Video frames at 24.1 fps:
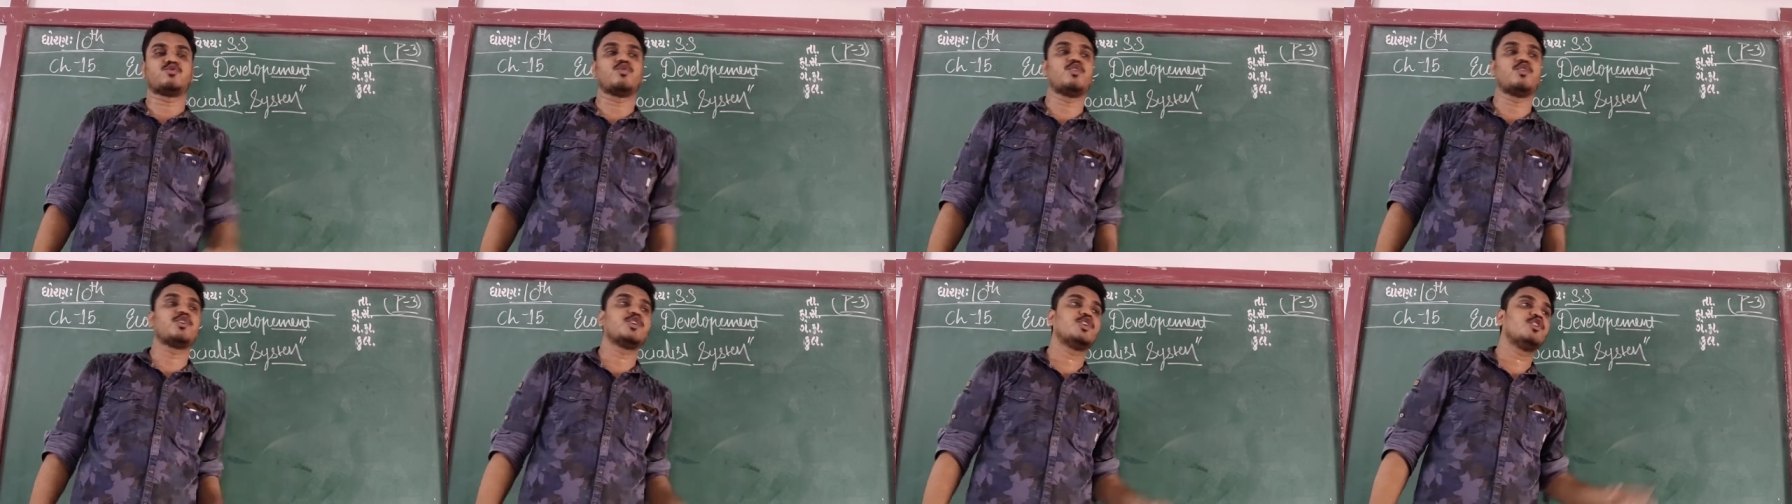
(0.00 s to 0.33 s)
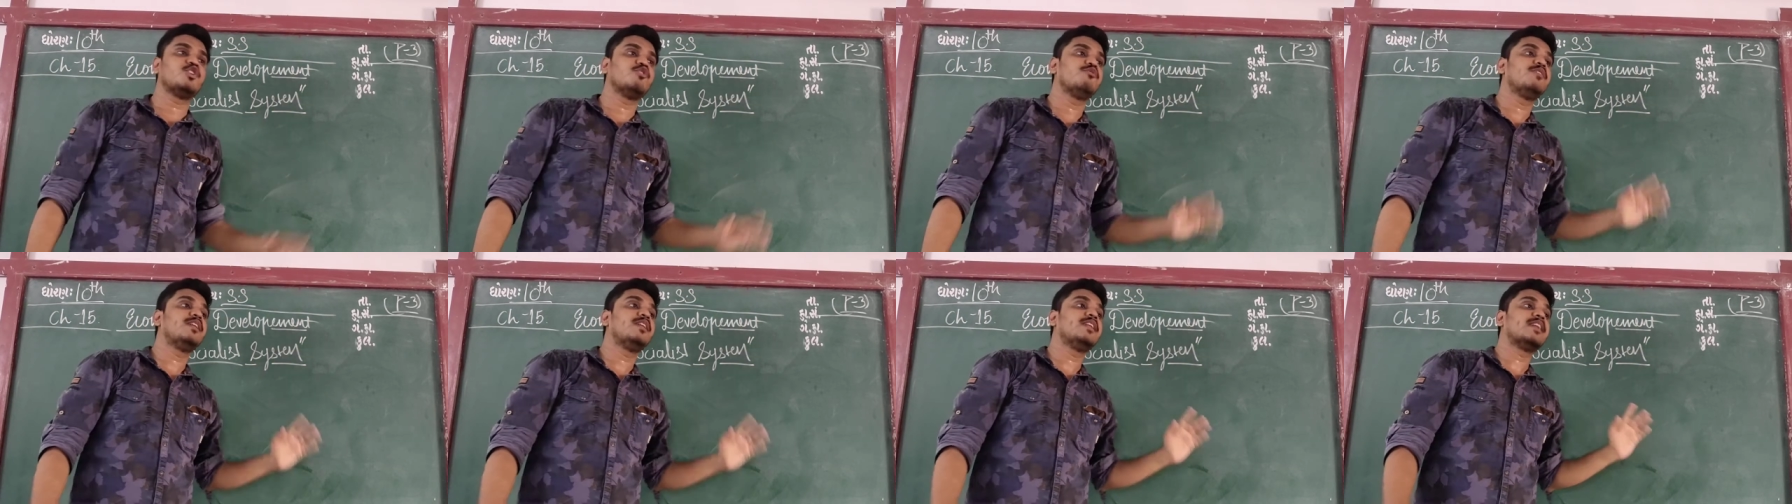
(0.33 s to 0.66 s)
So
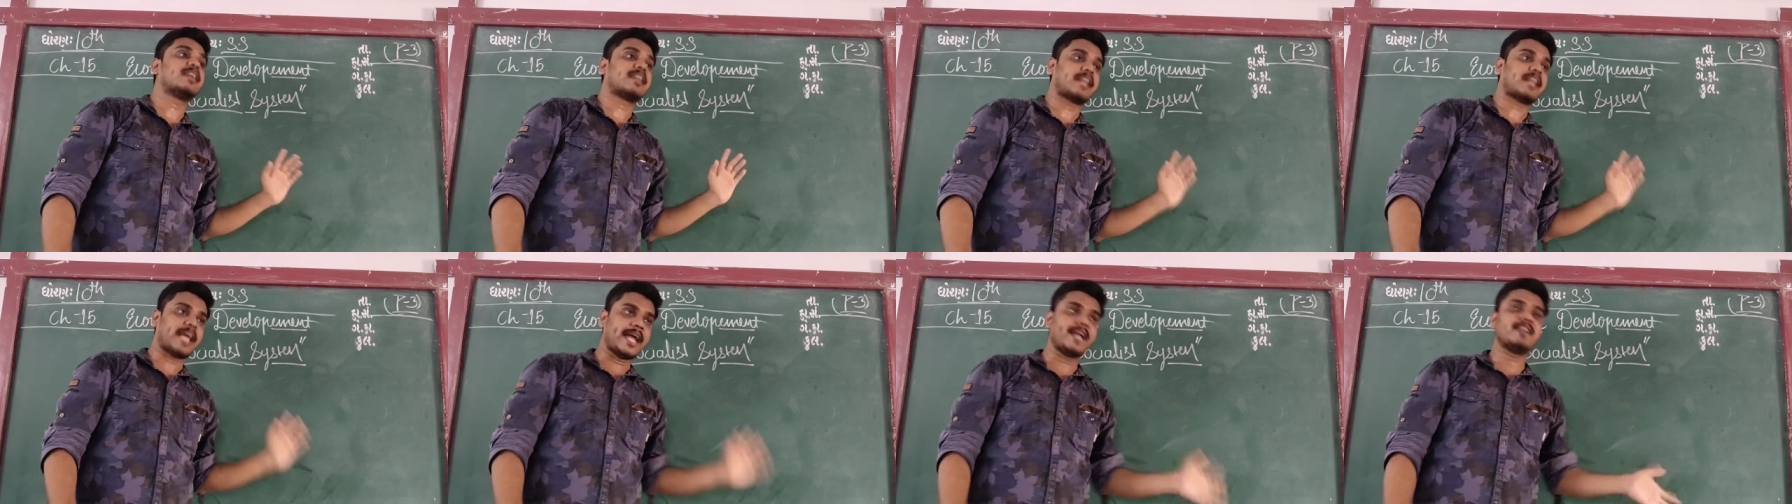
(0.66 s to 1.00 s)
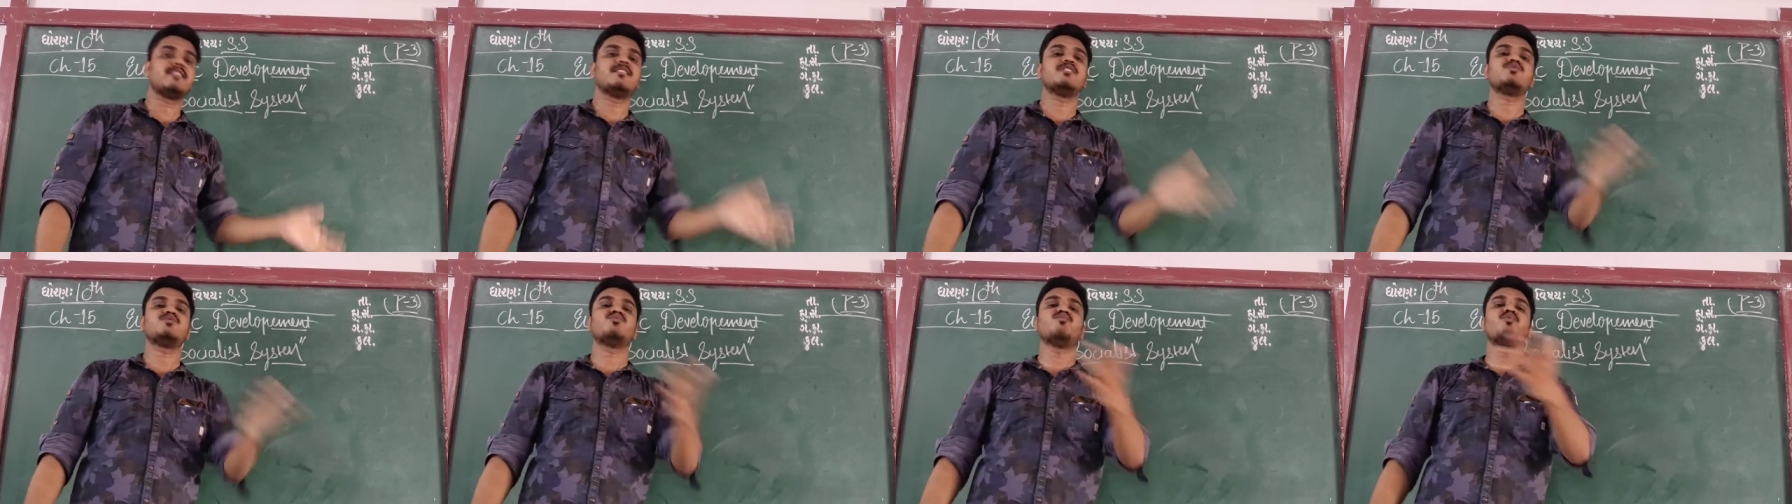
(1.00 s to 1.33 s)
you will
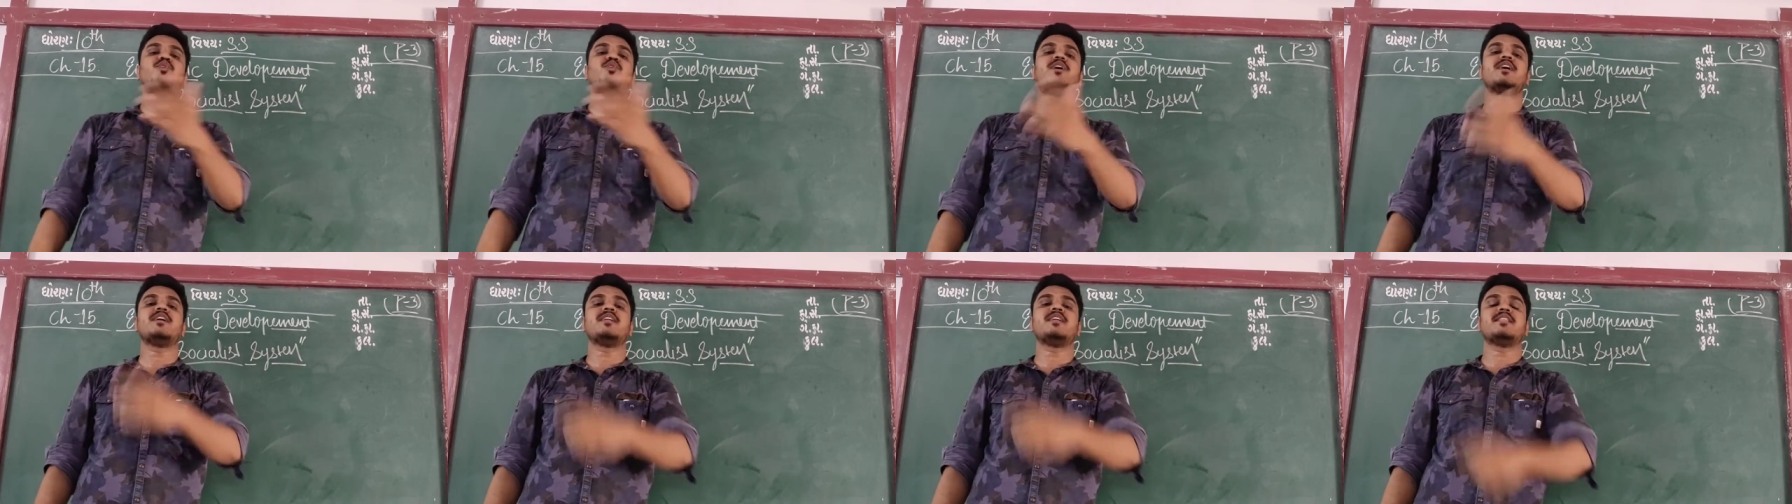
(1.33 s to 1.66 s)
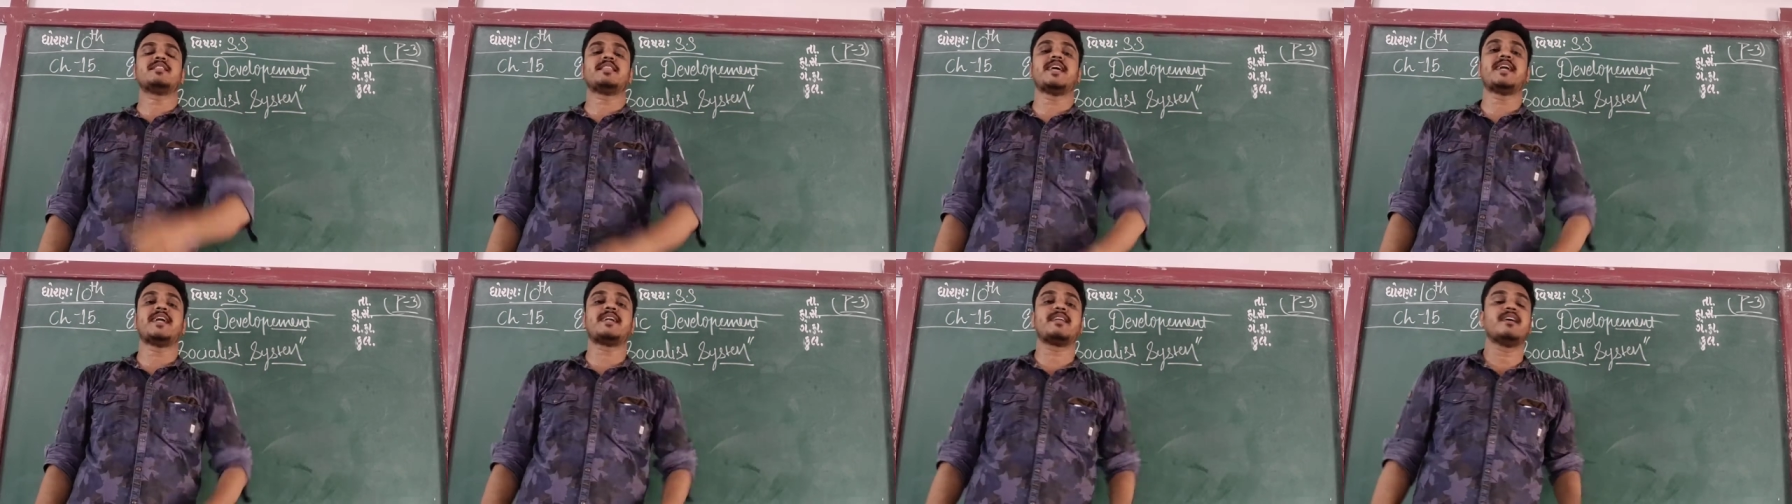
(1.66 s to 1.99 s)
write this
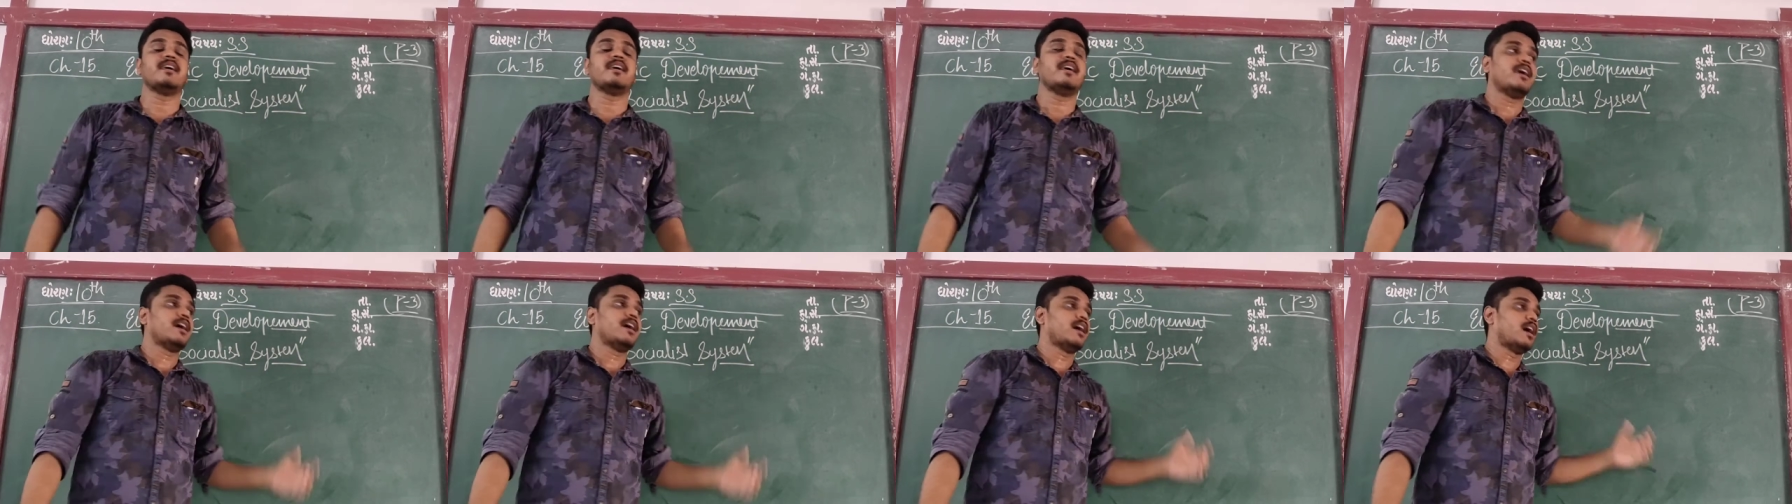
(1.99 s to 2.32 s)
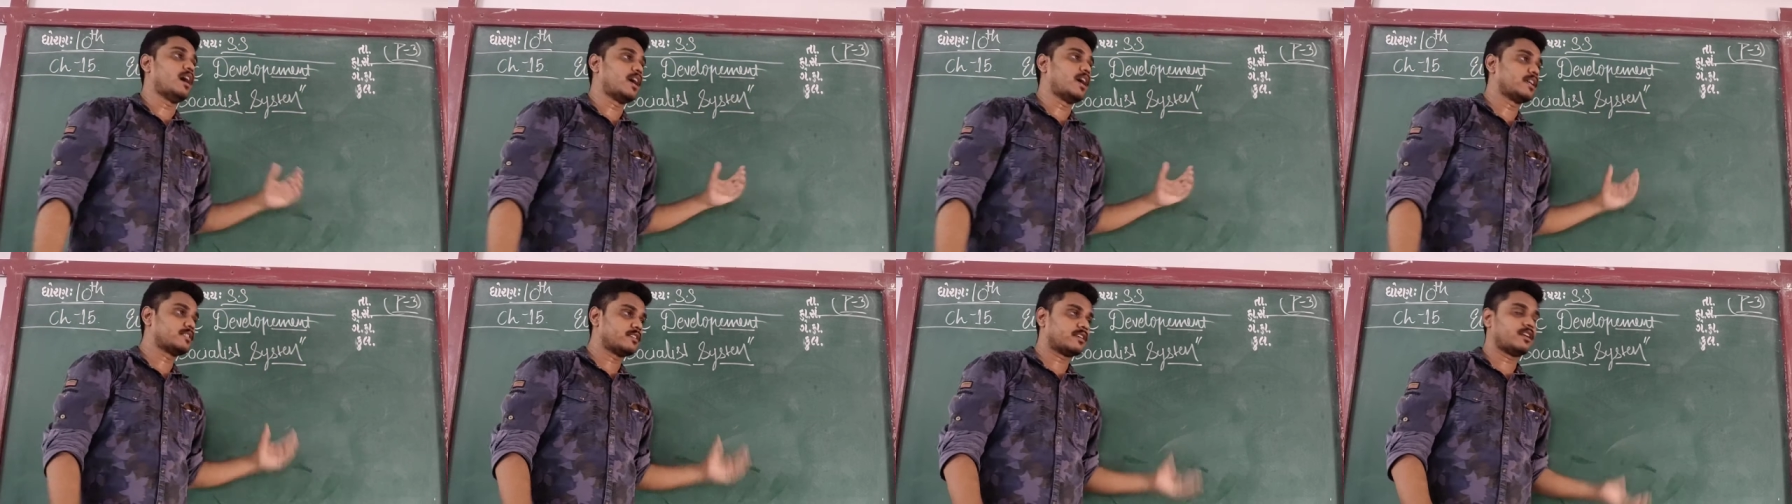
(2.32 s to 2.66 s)
word that
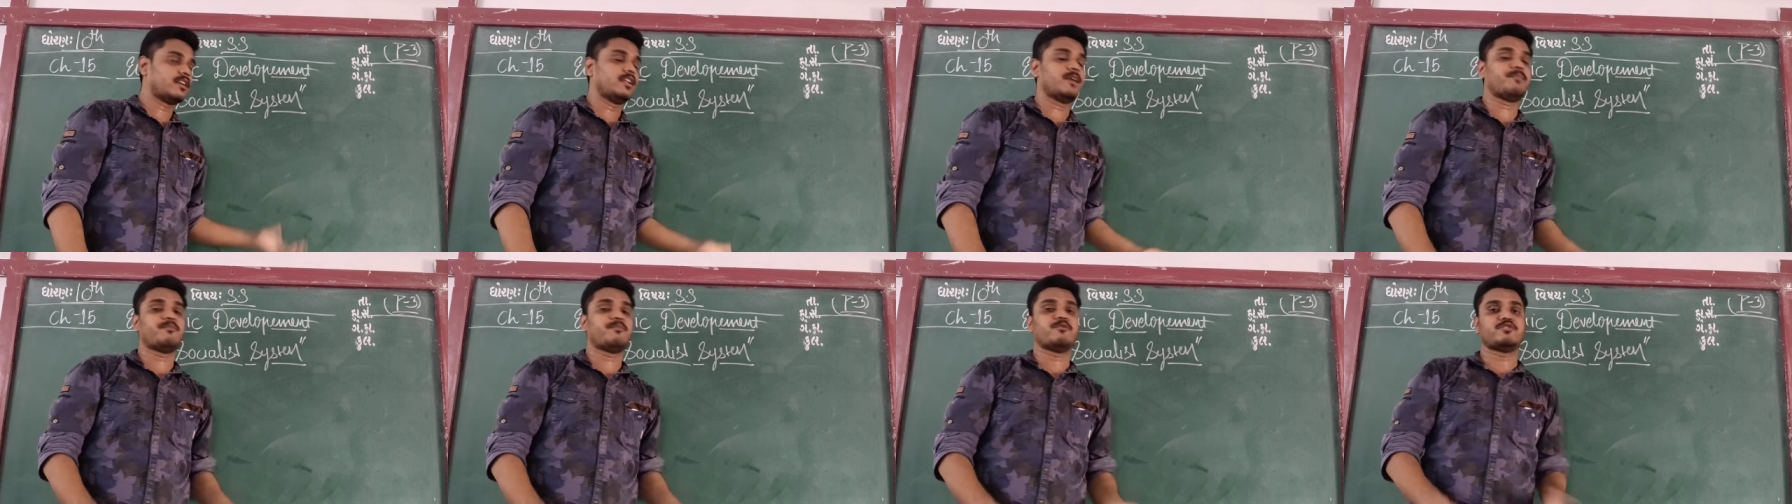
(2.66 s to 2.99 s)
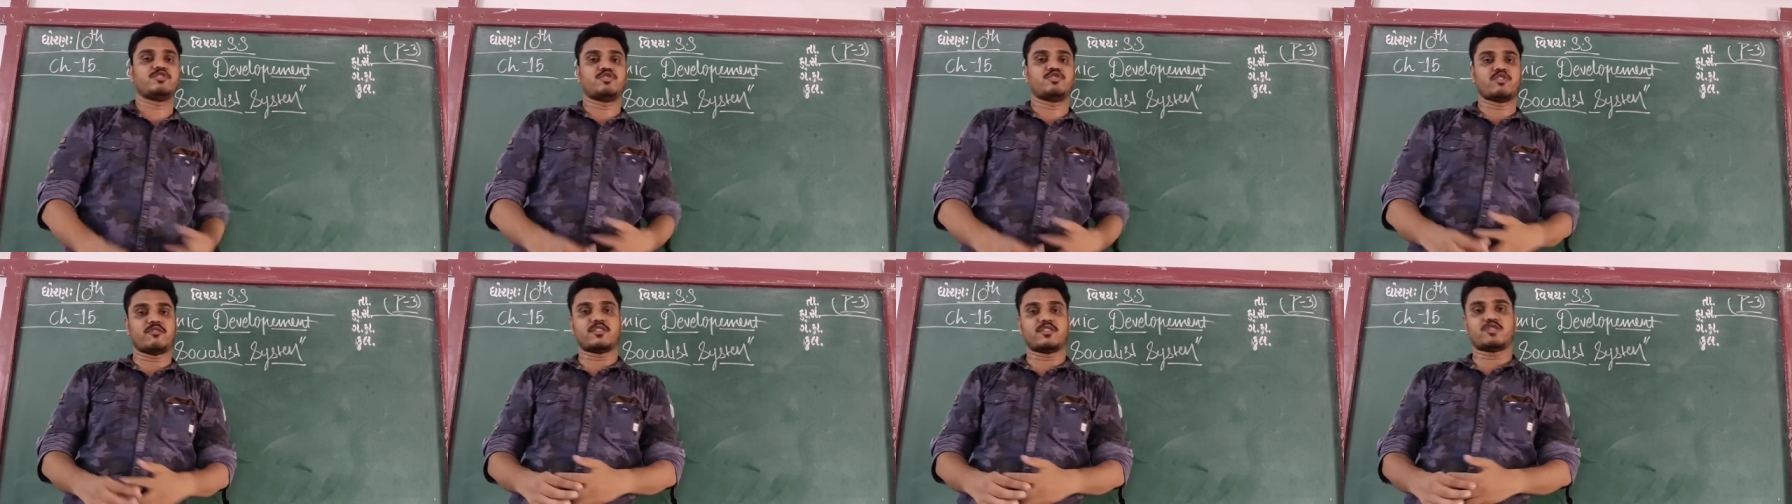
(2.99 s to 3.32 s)
exactly
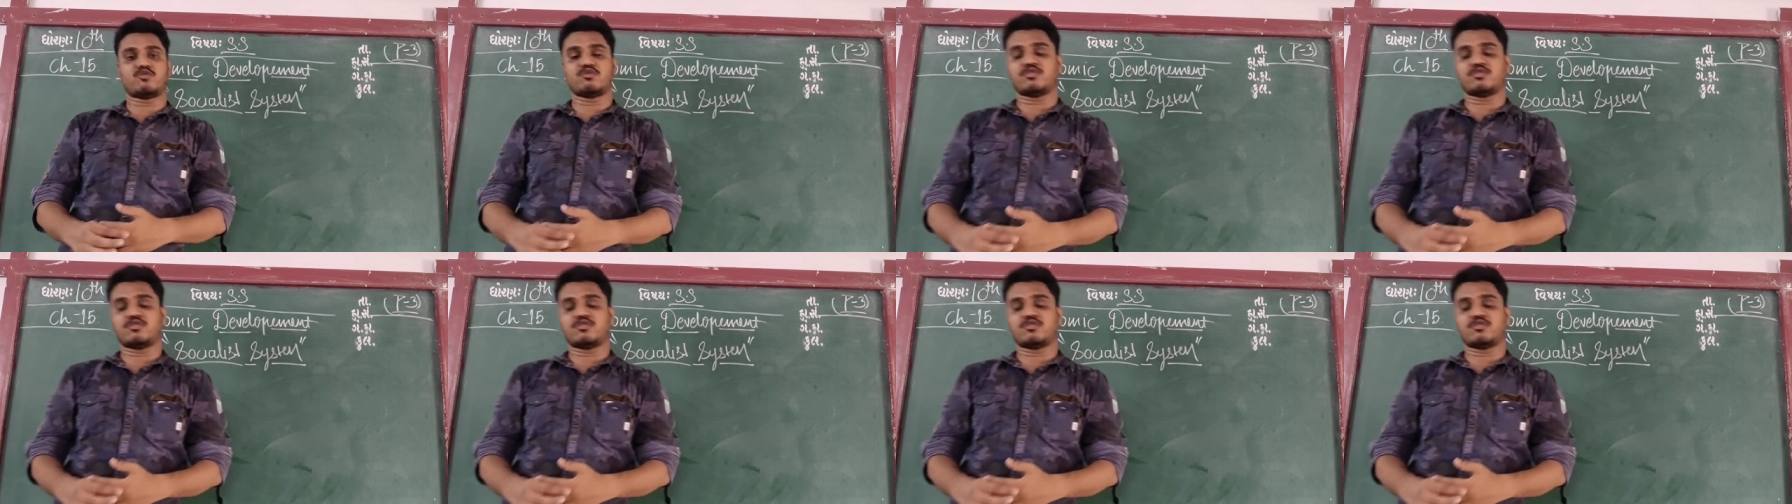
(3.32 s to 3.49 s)
opposite of the